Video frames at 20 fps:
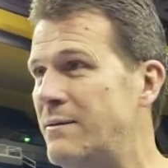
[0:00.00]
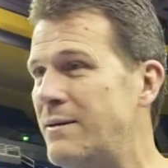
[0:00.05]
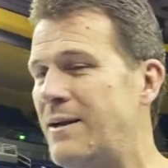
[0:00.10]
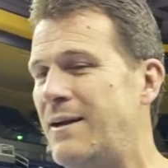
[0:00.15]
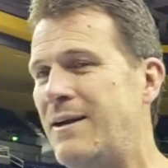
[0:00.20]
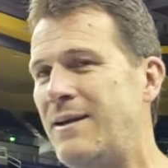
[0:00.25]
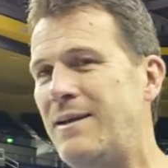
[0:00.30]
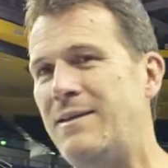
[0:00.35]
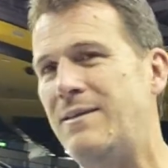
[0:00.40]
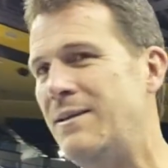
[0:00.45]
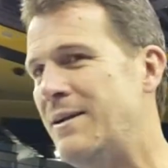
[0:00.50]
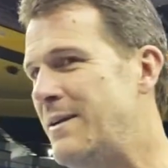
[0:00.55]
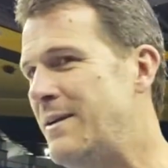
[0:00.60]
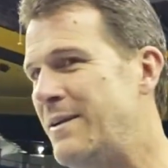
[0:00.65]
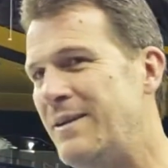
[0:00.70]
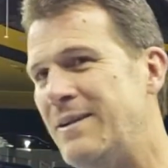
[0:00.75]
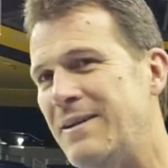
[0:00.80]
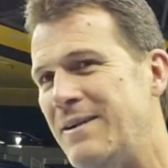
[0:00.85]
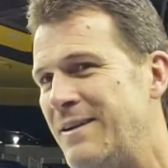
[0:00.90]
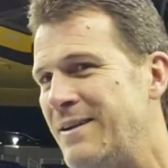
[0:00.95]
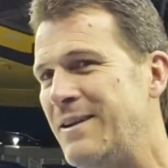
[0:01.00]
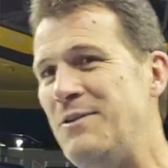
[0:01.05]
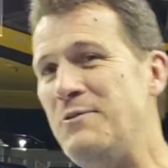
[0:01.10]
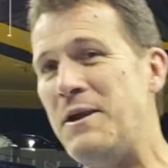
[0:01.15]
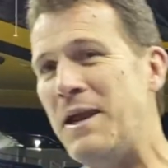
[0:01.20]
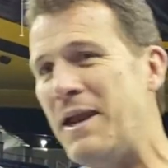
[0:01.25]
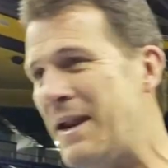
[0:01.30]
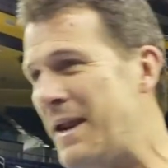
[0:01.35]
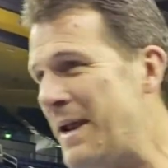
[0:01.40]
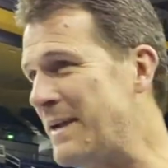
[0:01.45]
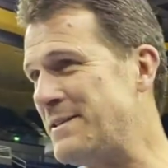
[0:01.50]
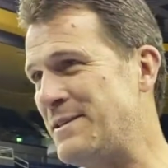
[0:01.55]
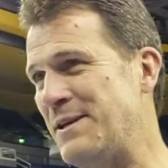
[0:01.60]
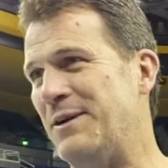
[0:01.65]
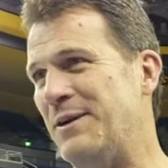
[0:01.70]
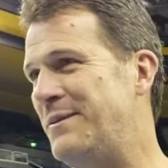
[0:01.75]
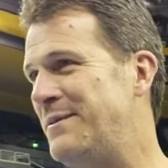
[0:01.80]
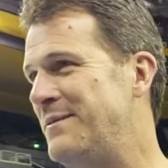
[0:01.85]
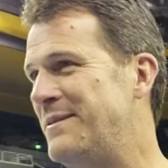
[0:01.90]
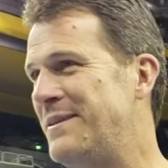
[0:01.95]
And you can't
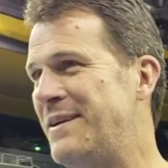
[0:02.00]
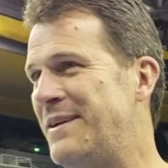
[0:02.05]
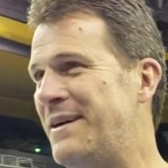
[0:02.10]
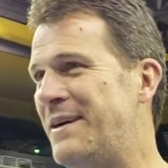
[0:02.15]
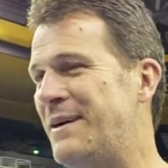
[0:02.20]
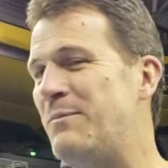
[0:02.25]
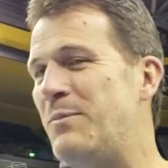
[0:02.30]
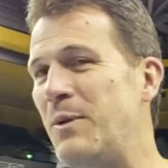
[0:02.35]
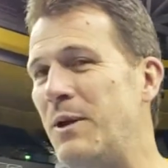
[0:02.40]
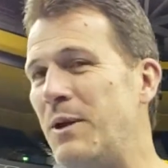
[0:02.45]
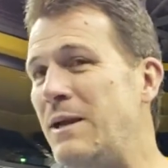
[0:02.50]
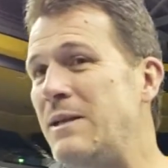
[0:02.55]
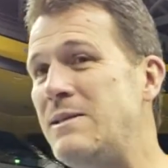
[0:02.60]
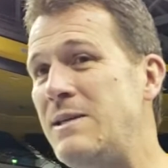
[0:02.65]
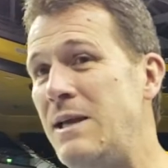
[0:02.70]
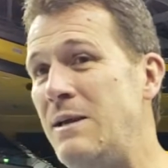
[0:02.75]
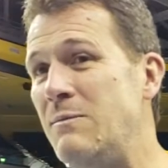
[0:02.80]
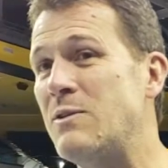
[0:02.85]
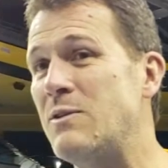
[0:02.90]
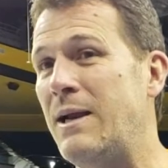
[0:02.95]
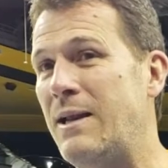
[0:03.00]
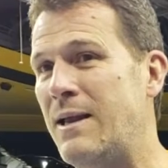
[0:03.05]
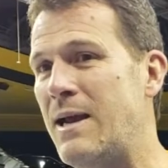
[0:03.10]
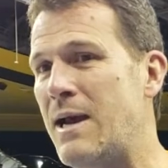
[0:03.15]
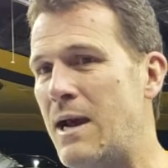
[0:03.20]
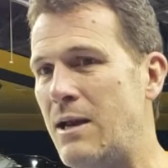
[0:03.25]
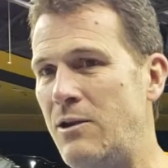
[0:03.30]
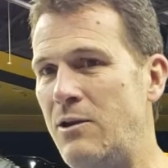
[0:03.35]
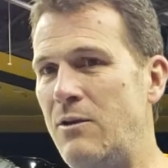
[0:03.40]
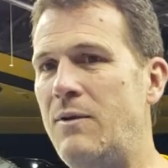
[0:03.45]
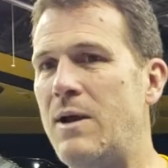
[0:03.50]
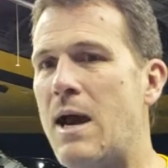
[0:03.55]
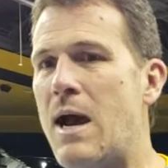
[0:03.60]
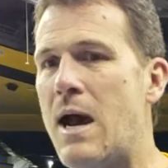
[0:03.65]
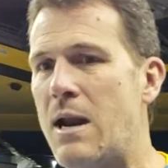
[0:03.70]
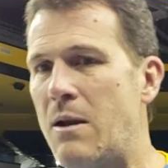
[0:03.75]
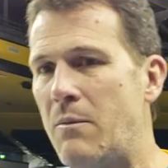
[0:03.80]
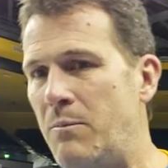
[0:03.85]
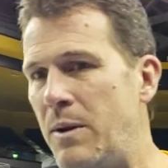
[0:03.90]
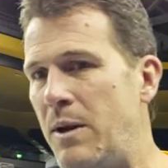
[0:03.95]
exhale playing teams like that. You've
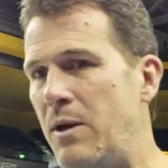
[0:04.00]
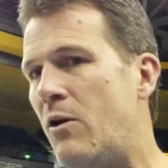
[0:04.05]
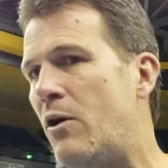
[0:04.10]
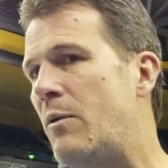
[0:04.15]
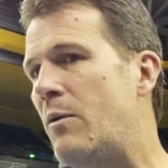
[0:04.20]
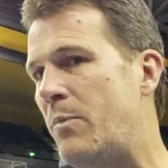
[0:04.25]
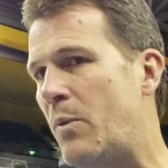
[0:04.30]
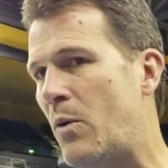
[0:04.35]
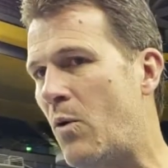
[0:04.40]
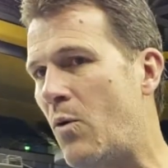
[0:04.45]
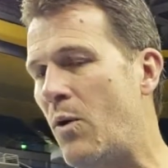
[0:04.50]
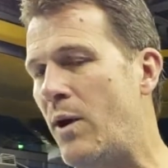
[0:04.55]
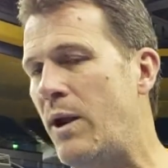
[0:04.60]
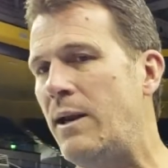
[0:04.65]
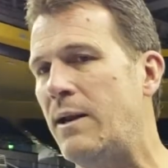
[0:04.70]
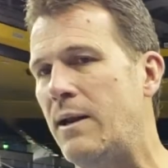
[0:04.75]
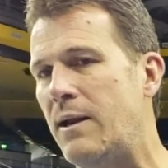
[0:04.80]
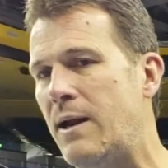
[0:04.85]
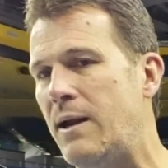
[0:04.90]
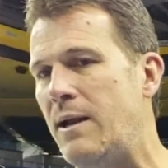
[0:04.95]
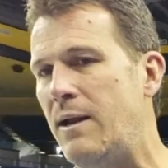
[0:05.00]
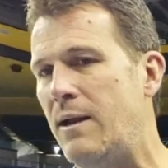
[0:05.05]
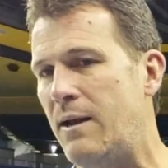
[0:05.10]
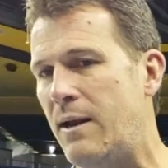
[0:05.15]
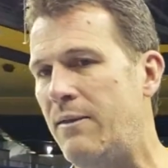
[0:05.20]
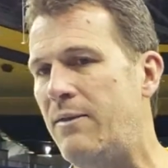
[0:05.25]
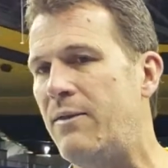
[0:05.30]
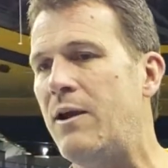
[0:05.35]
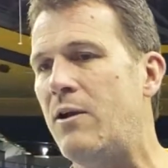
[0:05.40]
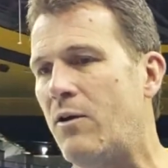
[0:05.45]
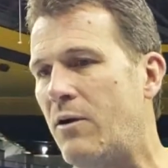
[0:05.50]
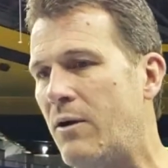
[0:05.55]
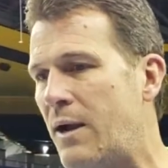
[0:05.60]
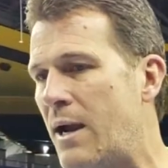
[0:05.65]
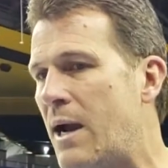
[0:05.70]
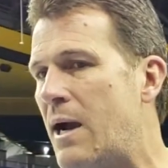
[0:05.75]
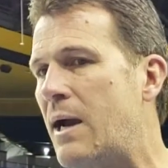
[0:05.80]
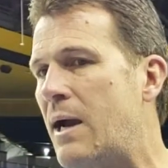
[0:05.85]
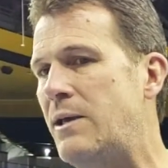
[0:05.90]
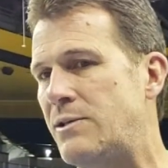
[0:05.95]
got to be on point. And I think our
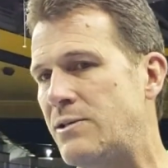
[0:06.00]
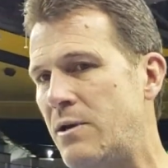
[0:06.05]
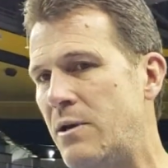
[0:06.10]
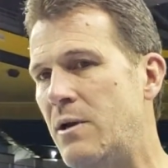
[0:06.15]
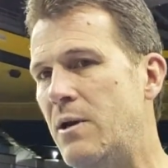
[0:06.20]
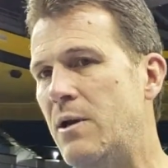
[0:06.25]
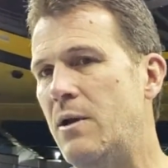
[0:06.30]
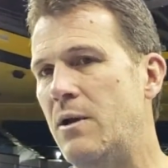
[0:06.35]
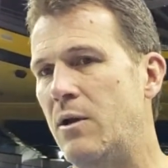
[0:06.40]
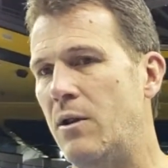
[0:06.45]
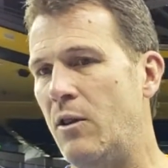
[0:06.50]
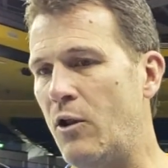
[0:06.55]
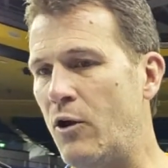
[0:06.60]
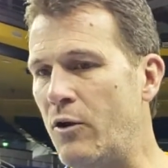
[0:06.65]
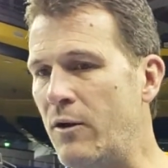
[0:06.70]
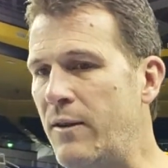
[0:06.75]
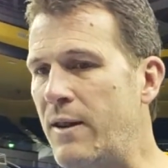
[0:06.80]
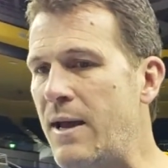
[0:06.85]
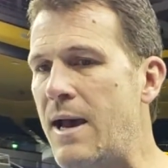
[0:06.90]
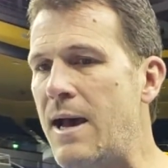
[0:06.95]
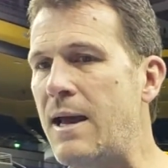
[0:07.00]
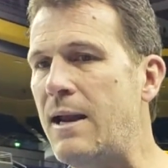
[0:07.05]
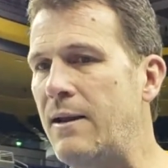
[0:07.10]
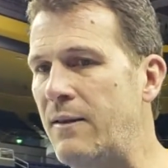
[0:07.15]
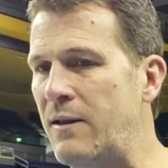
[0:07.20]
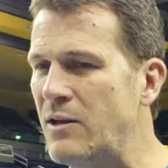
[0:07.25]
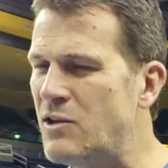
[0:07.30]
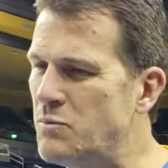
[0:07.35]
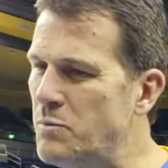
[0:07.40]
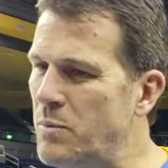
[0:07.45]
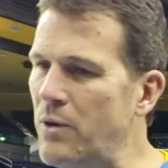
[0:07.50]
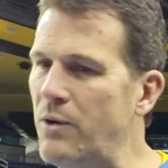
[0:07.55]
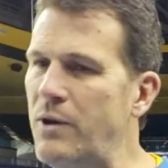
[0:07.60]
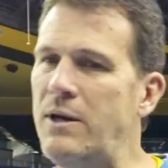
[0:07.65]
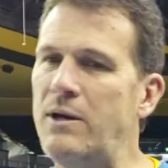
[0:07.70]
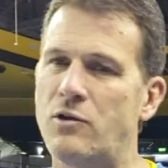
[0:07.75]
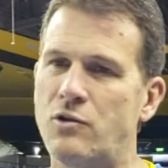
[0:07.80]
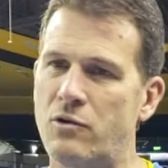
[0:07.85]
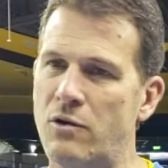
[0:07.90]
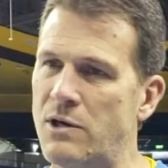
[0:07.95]
guys learned that. And then it's
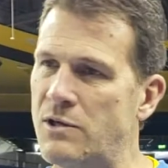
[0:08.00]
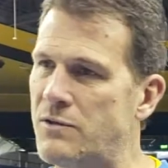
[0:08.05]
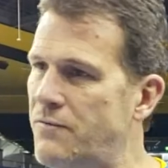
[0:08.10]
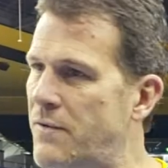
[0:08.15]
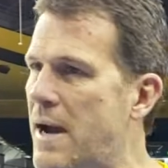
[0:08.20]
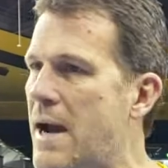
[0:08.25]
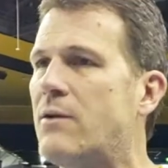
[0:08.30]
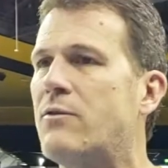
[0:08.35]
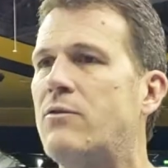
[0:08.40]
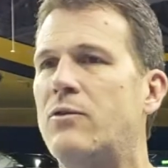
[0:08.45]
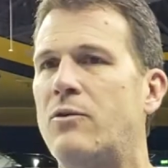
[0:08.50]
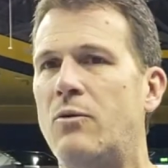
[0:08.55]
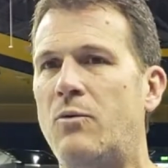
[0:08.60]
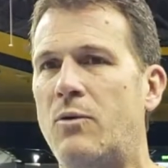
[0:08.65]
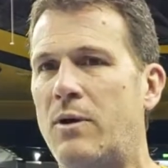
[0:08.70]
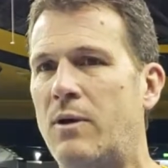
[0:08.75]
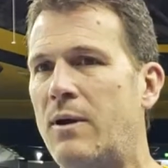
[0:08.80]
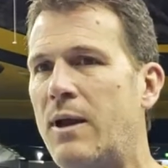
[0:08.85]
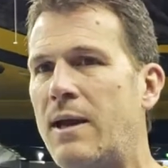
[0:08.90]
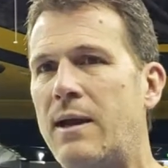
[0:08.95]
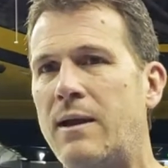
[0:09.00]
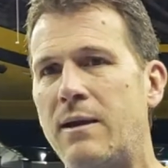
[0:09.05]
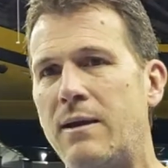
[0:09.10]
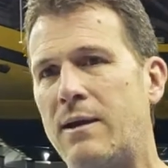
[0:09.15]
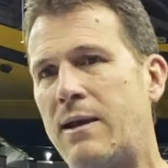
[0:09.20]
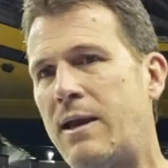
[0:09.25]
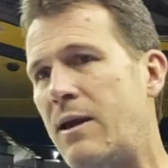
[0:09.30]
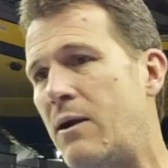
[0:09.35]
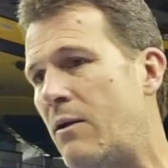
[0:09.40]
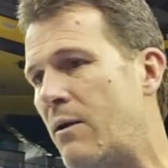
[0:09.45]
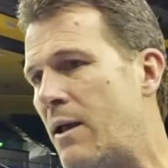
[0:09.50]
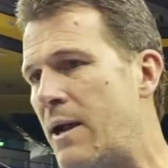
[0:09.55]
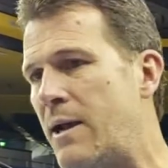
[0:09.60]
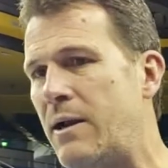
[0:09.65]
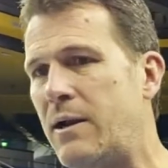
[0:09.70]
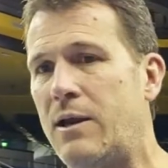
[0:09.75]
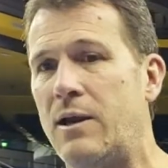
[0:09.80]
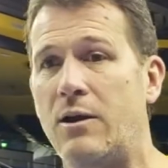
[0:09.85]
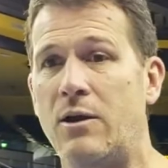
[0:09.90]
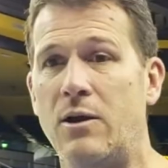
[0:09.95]
building the trust factor to where, like,
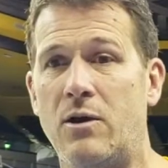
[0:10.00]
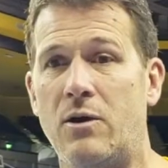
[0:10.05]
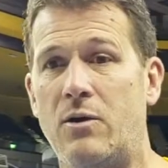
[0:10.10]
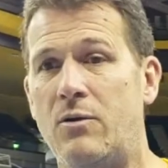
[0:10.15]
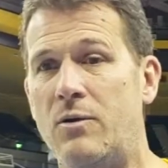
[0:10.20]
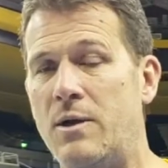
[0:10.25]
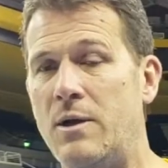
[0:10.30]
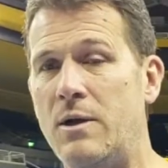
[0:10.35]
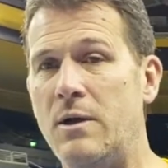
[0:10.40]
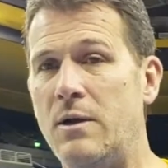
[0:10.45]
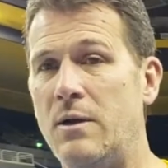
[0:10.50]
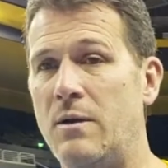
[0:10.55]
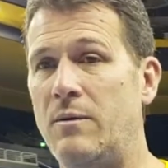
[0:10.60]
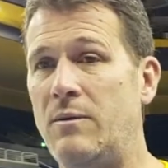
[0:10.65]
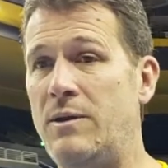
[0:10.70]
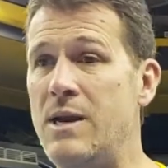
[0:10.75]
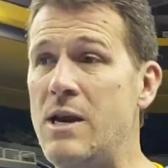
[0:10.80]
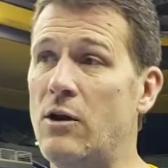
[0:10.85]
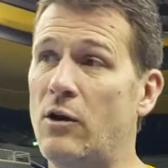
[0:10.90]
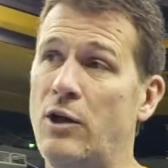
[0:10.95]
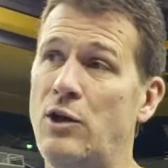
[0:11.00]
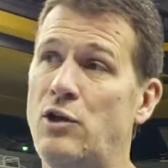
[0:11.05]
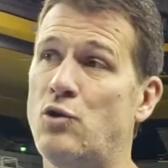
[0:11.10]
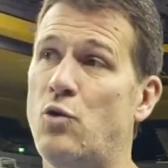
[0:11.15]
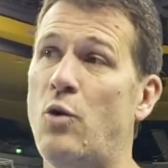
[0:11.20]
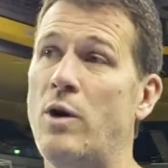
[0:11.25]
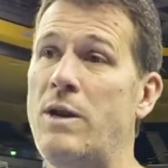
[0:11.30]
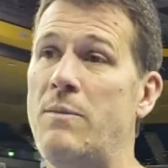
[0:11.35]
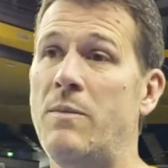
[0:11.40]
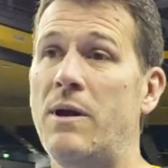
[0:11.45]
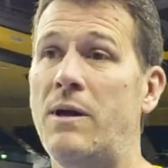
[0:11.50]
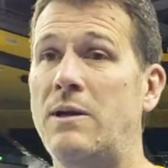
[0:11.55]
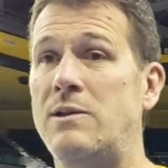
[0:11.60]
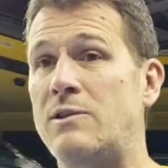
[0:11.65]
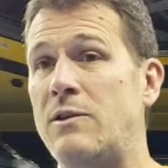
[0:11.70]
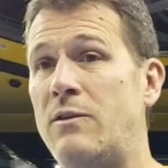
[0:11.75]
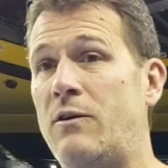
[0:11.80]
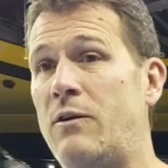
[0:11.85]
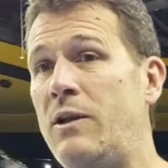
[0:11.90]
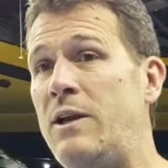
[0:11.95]
Carolina can go nearly 20
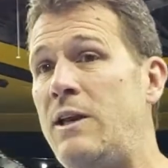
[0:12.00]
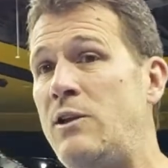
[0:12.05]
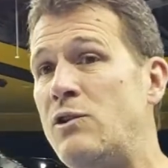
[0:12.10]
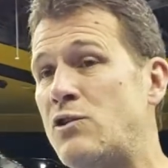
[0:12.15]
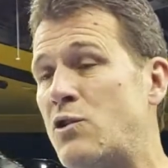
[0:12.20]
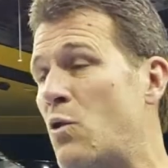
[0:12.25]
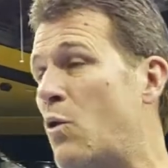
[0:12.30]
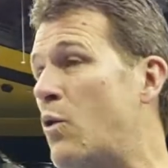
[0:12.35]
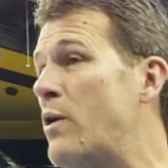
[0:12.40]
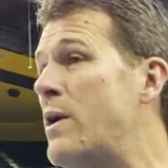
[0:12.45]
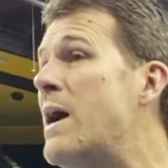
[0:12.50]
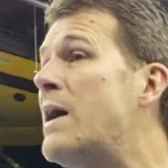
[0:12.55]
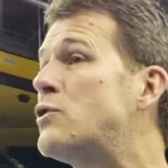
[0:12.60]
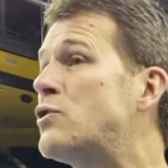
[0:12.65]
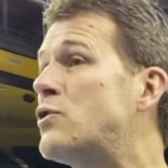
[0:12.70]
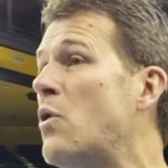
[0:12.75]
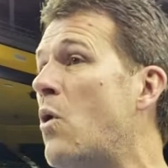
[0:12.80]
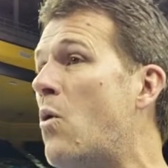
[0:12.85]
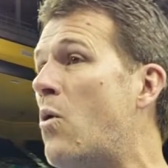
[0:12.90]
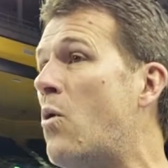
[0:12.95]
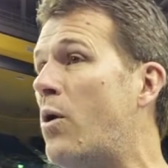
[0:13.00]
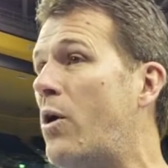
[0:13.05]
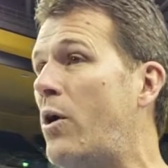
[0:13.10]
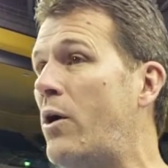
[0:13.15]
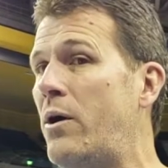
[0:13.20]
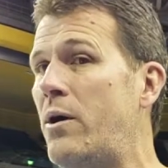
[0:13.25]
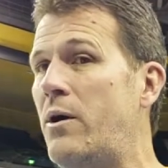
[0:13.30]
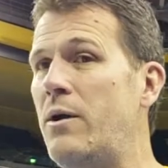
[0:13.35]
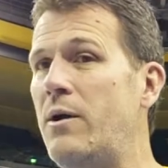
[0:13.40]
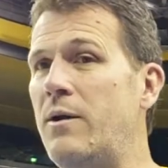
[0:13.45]
minutes and their leading scorer not score.